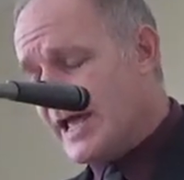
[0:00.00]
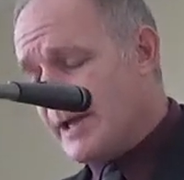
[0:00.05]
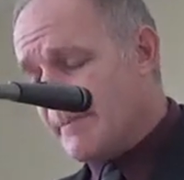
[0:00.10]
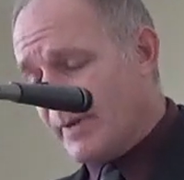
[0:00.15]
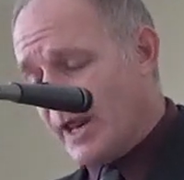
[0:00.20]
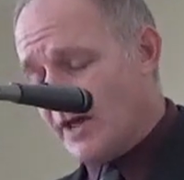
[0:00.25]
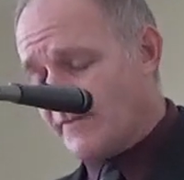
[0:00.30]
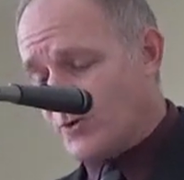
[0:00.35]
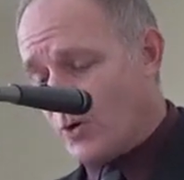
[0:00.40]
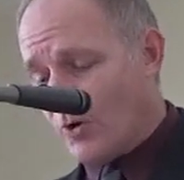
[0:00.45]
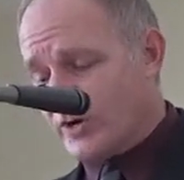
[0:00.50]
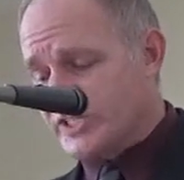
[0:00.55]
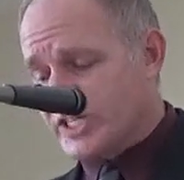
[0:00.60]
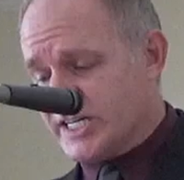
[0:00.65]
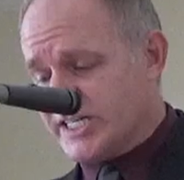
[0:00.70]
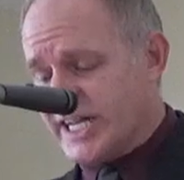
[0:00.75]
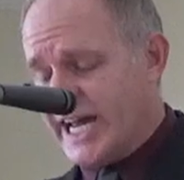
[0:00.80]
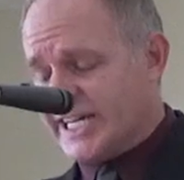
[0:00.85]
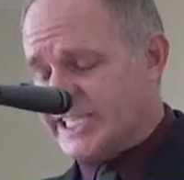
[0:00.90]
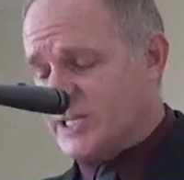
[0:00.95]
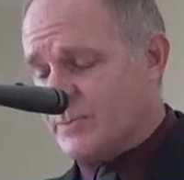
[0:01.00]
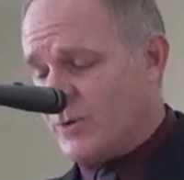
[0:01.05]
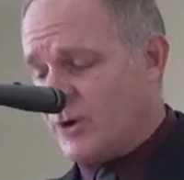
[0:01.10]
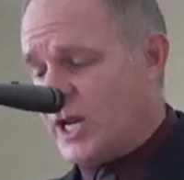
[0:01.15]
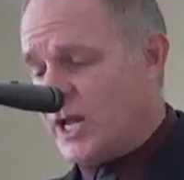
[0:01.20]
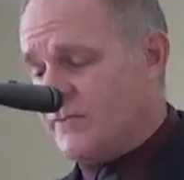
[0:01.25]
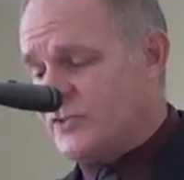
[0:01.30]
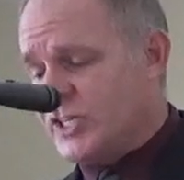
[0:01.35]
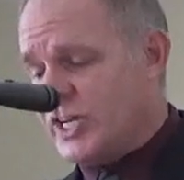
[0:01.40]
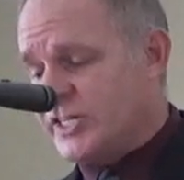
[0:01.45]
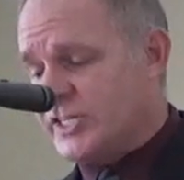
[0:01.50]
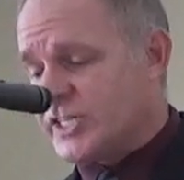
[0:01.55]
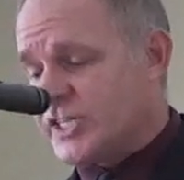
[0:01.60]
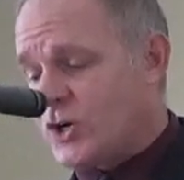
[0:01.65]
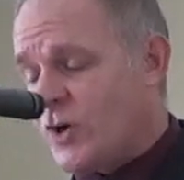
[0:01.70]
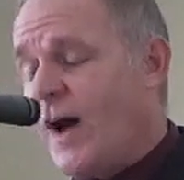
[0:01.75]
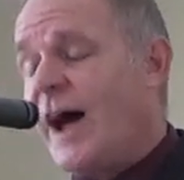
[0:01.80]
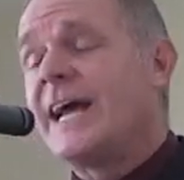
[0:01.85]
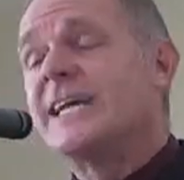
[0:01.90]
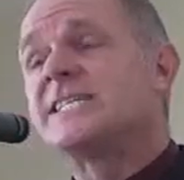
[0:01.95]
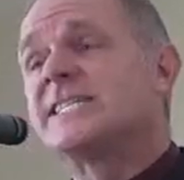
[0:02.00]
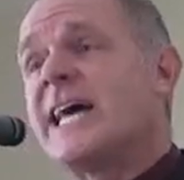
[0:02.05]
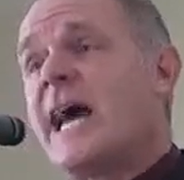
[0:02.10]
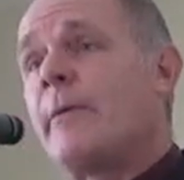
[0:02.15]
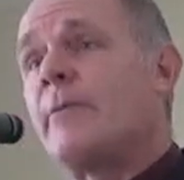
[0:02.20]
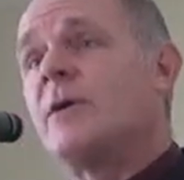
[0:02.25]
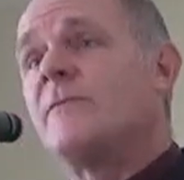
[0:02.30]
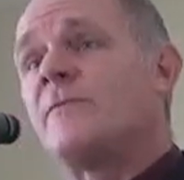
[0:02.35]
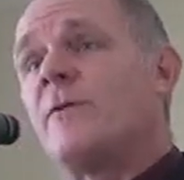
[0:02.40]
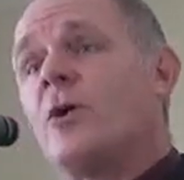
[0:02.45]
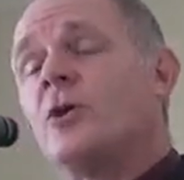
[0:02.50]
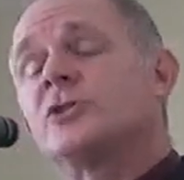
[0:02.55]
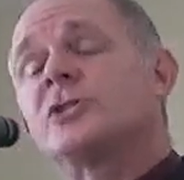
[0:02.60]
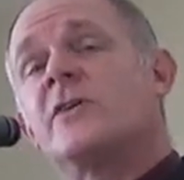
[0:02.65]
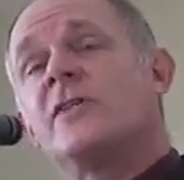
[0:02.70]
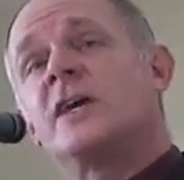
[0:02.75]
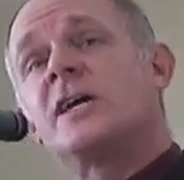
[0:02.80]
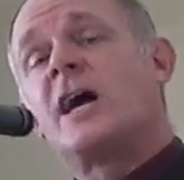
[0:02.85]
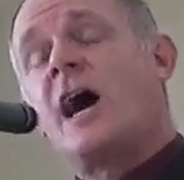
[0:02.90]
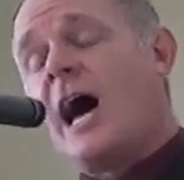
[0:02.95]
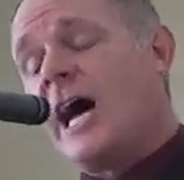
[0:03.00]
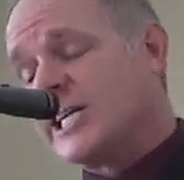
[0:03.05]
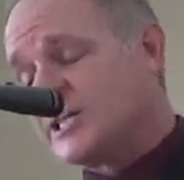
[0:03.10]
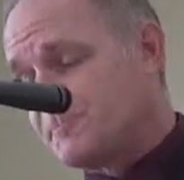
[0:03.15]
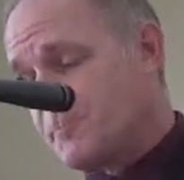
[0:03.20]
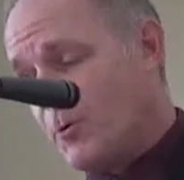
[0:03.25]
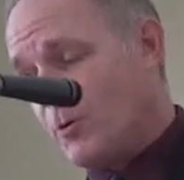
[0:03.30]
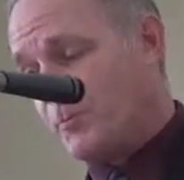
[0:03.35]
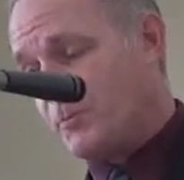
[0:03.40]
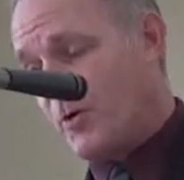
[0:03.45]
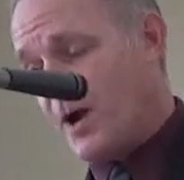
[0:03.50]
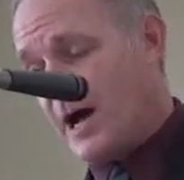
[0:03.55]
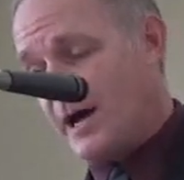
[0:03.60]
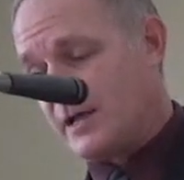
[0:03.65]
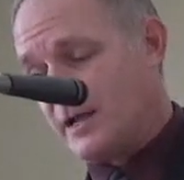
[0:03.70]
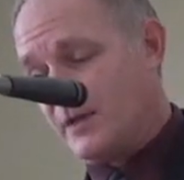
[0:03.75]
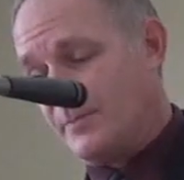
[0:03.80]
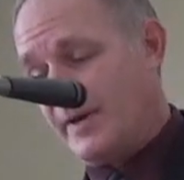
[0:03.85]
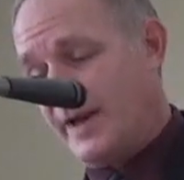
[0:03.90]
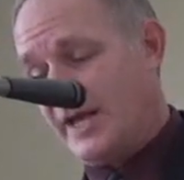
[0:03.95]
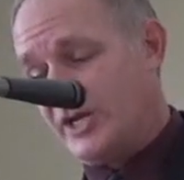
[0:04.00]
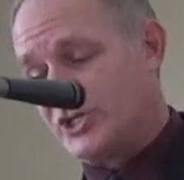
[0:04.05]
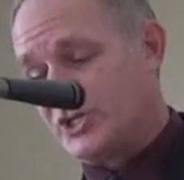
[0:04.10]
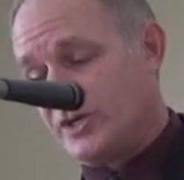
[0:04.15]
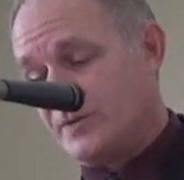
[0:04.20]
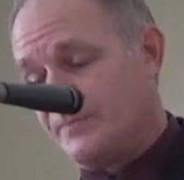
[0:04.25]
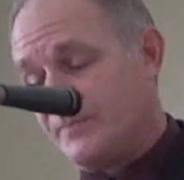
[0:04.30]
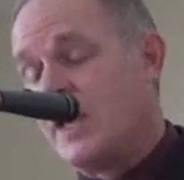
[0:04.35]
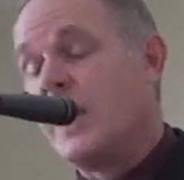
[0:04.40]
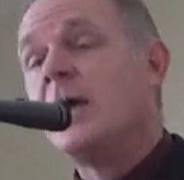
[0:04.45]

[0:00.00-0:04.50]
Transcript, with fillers: But of course, the testimony of Jesus Christ, that refers to the gospel proclamation.